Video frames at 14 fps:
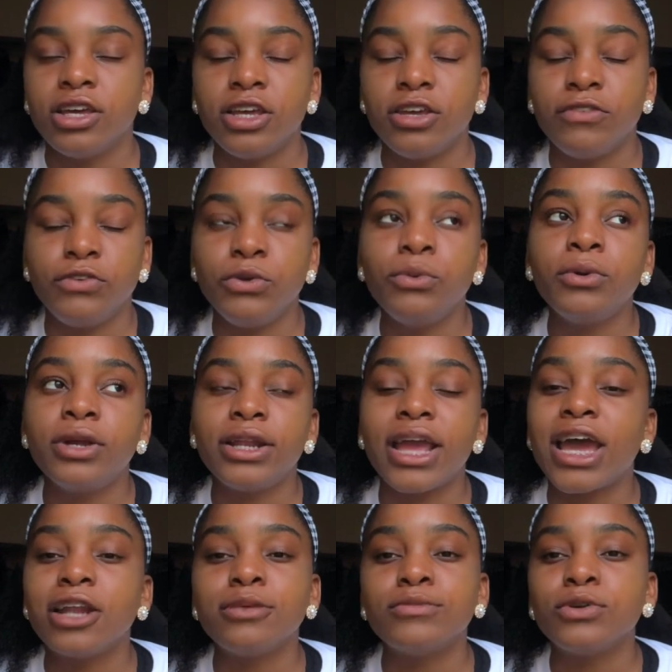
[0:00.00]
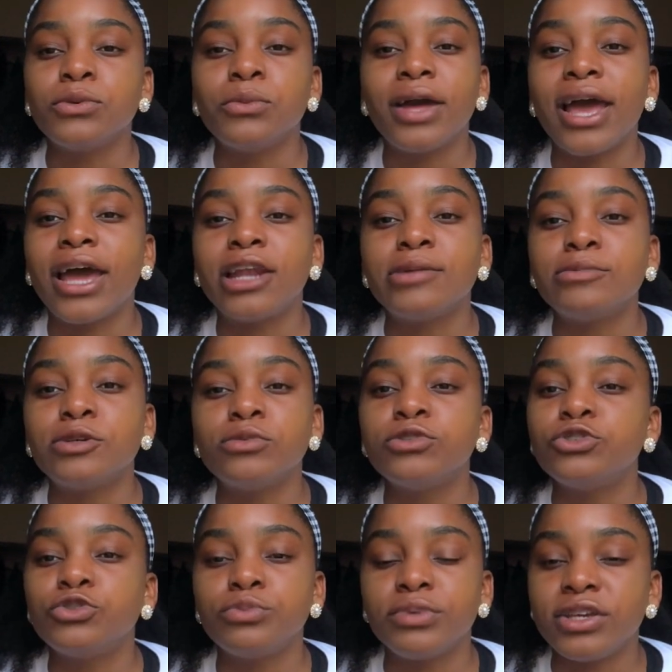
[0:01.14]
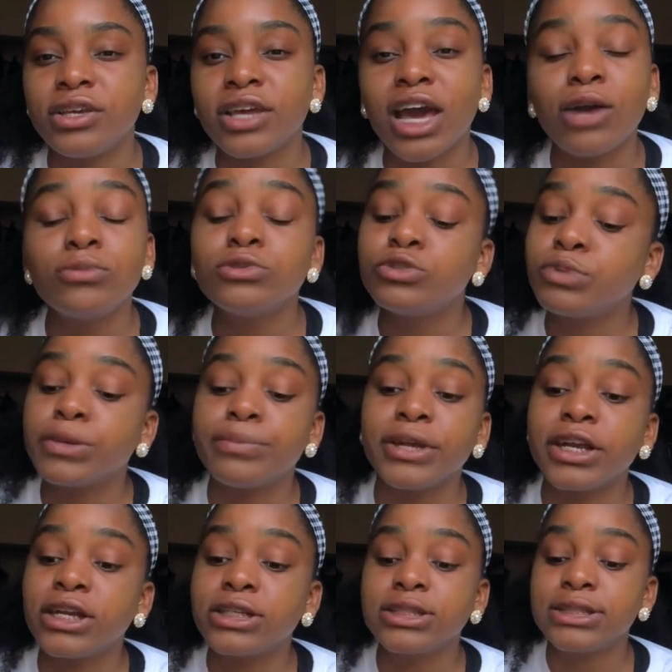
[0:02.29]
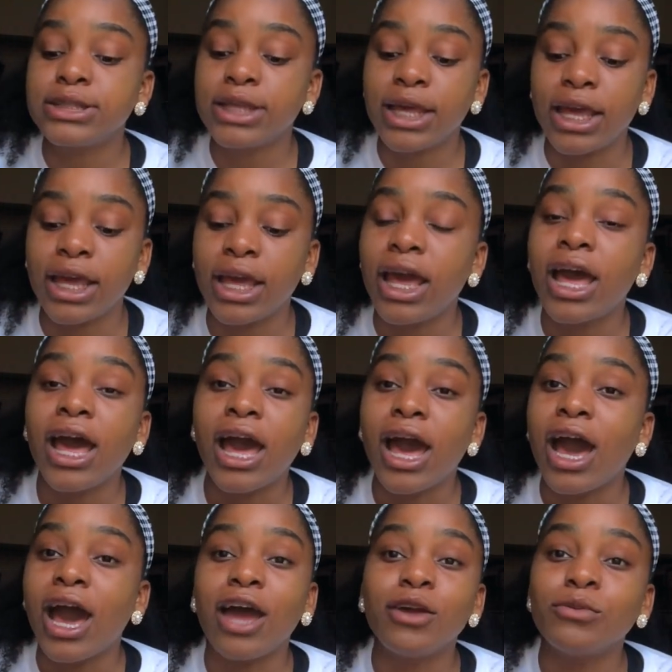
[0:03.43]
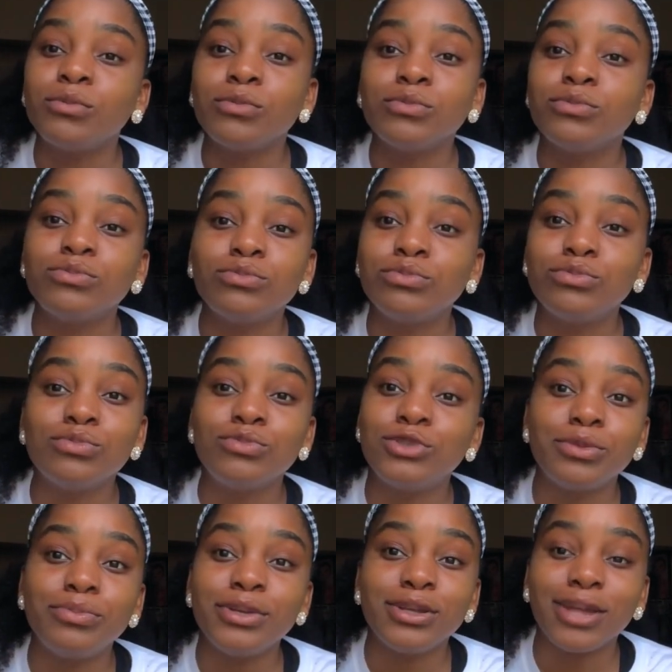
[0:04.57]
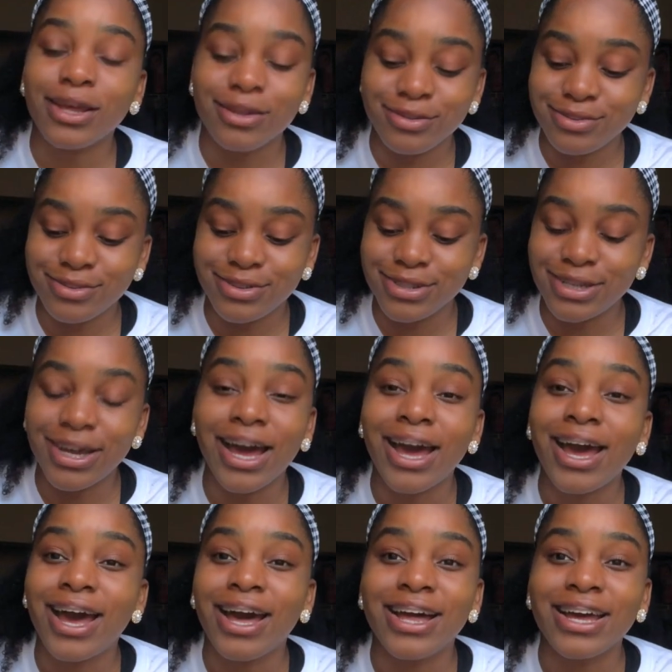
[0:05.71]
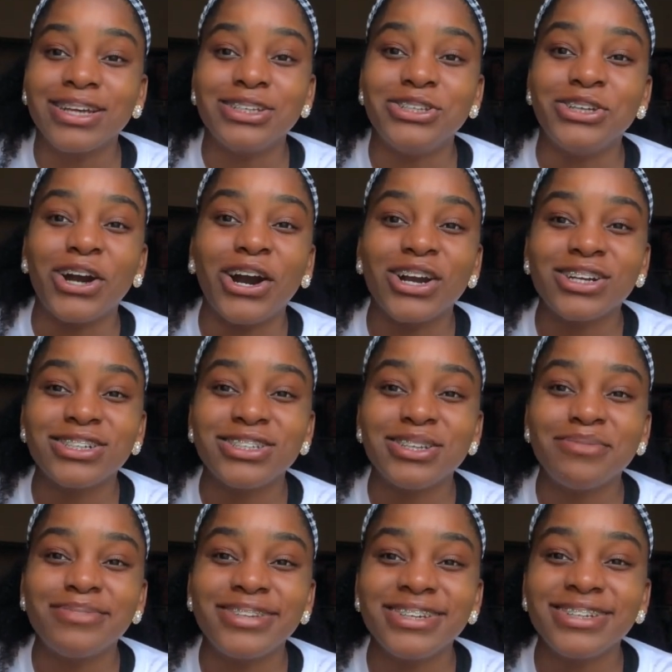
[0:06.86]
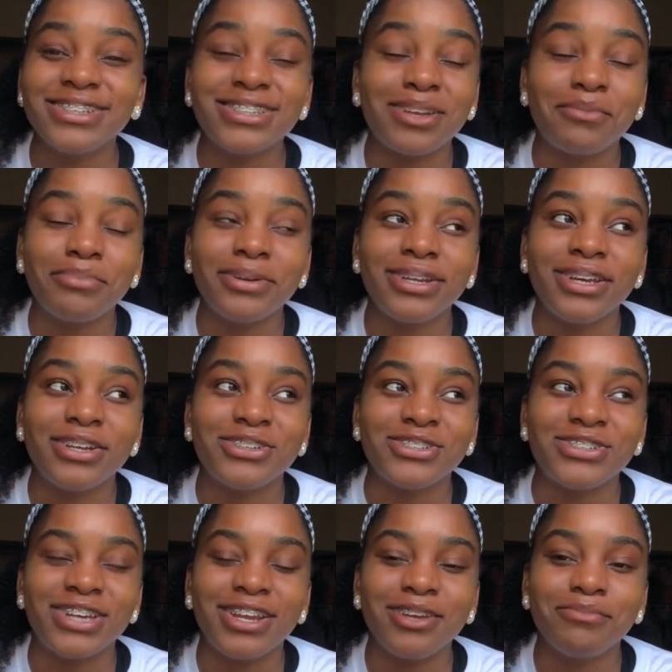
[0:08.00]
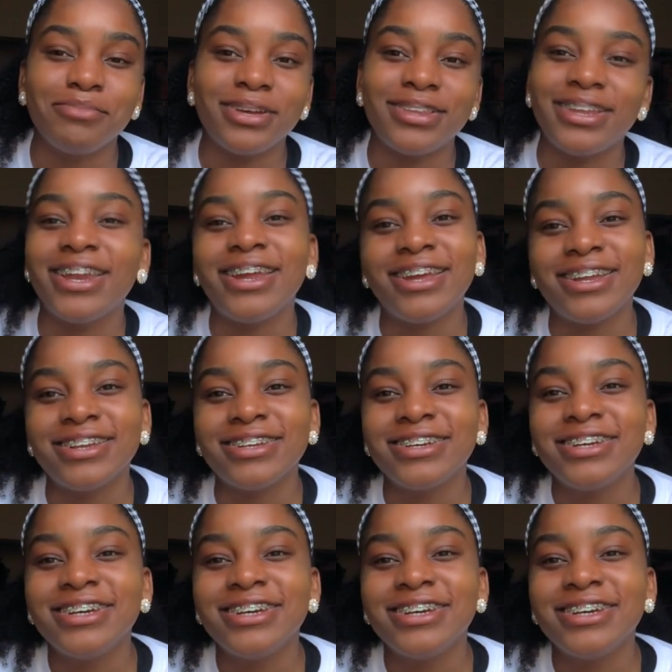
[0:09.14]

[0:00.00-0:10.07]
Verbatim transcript: if you were an animal what animal would you be i was prepared to say i to be like like a dog or something because I'm pretty energetic but they didn't